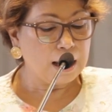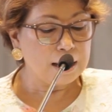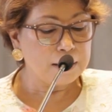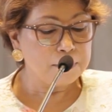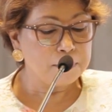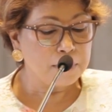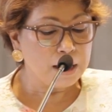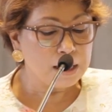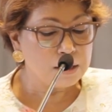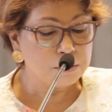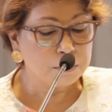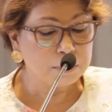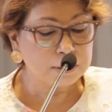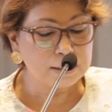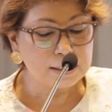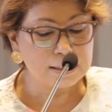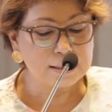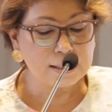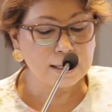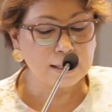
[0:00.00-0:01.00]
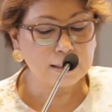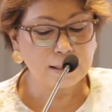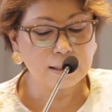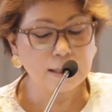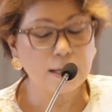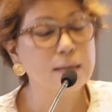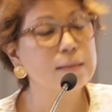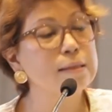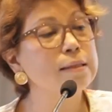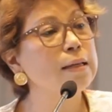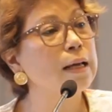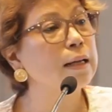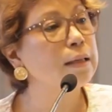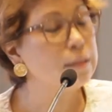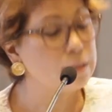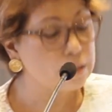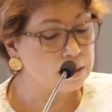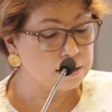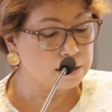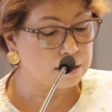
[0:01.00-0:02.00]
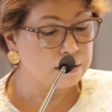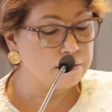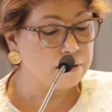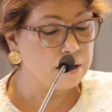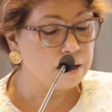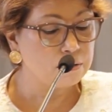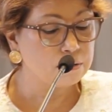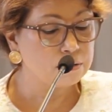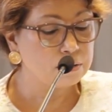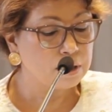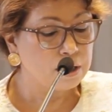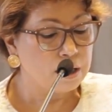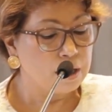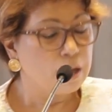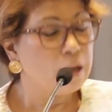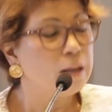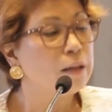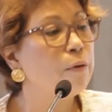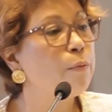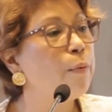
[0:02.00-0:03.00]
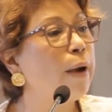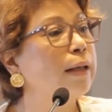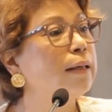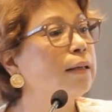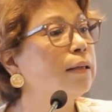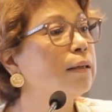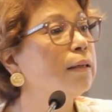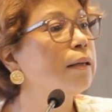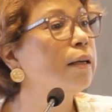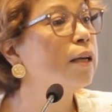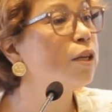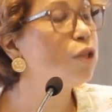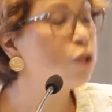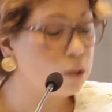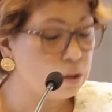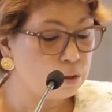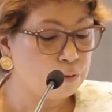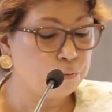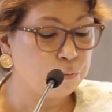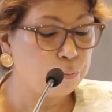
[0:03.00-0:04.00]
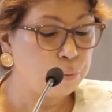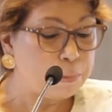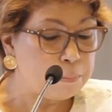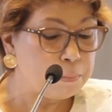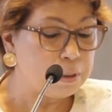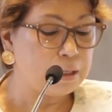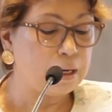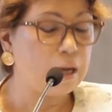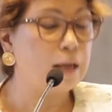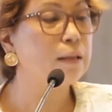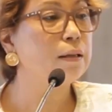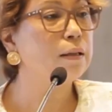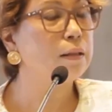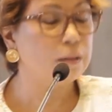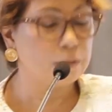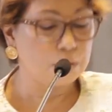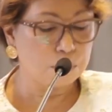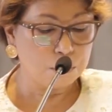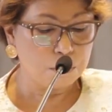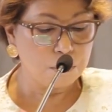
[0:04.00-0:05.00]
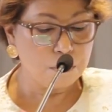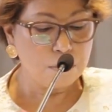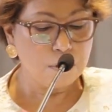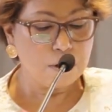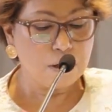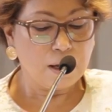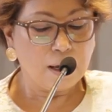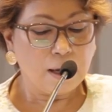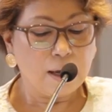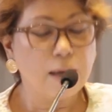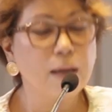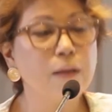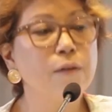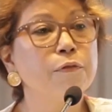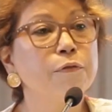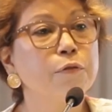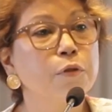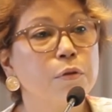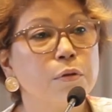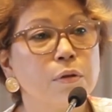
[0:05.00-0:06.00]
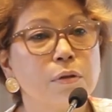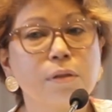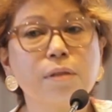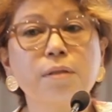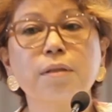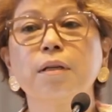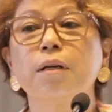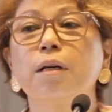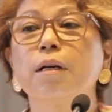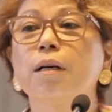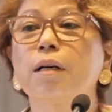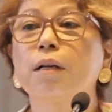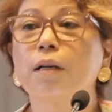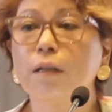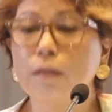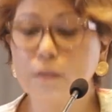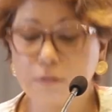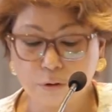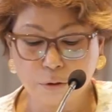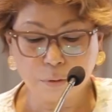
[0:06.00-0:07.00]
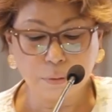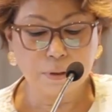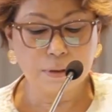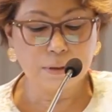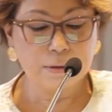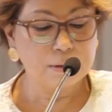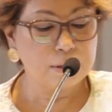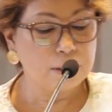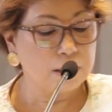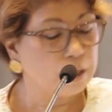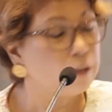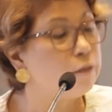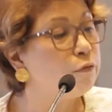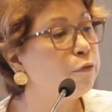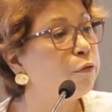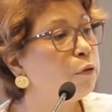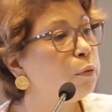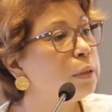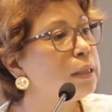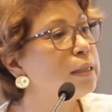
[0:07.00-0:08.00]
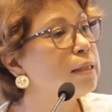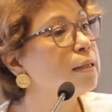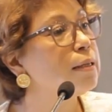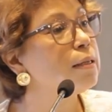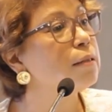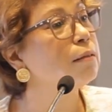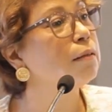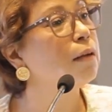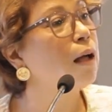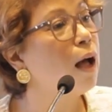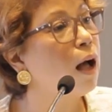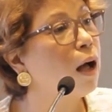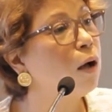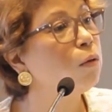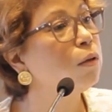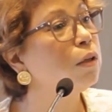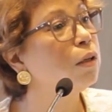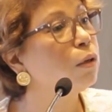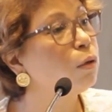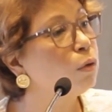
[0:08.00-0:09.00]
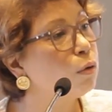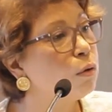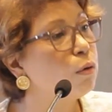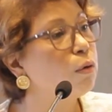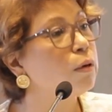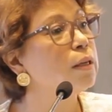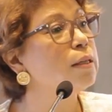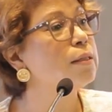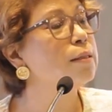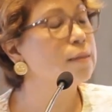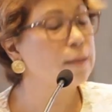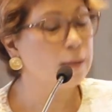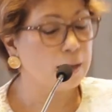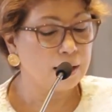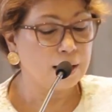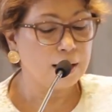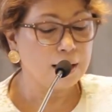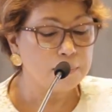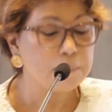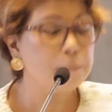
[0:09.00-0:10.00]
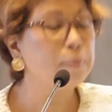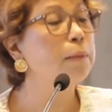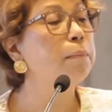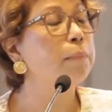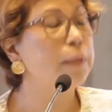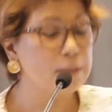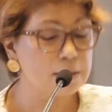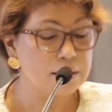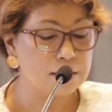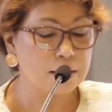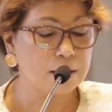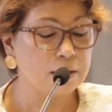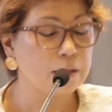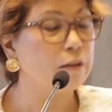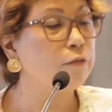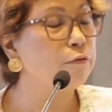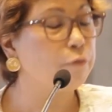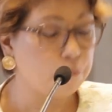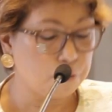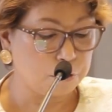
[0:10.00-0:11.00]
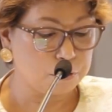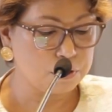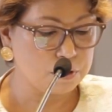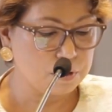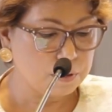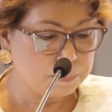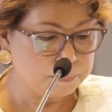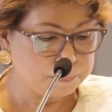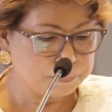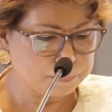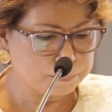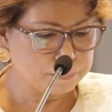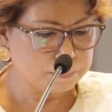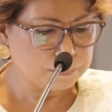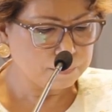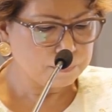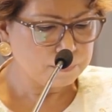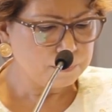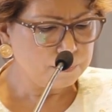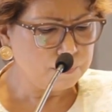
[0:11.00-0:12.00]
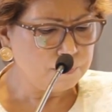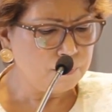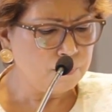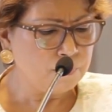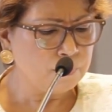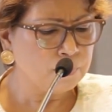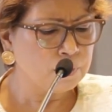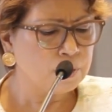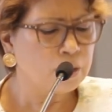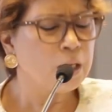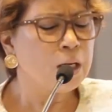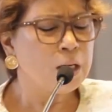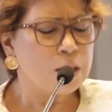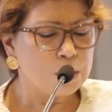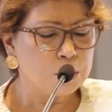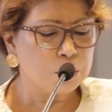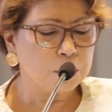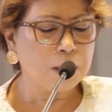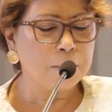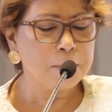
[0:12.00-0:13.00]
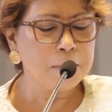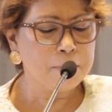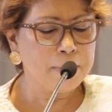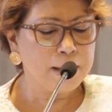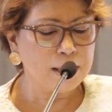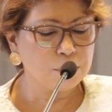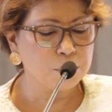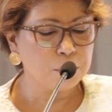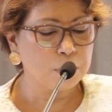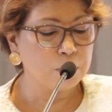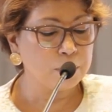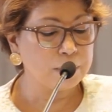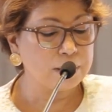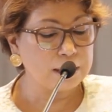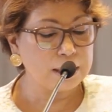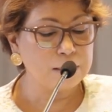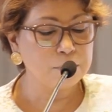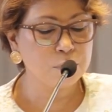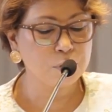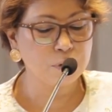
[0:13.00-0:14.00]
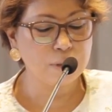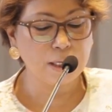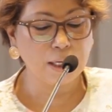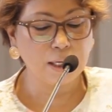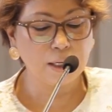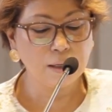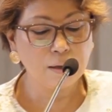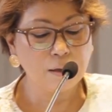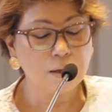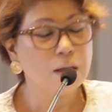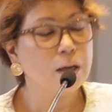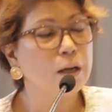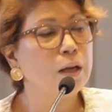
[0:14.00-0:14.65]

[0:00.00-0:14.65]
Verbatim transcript: I am made to understand that there are challenges around recognition of women under the law, and of course, cultural influences on how the law is implemented and enforced. So, coming back to our theme today,